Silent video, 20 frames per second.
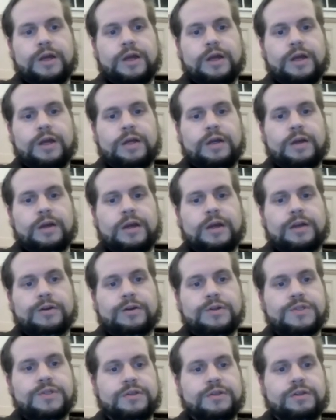and
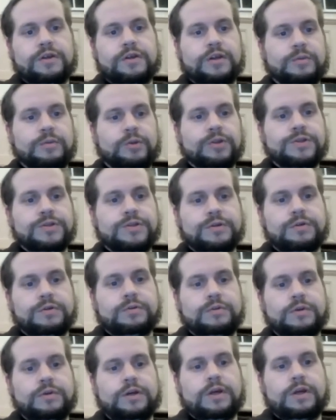are still able
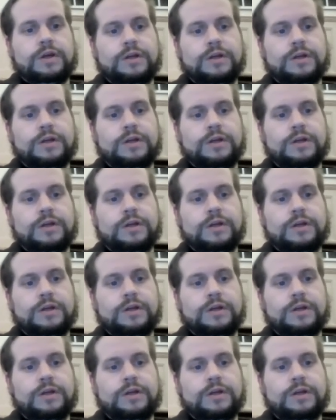to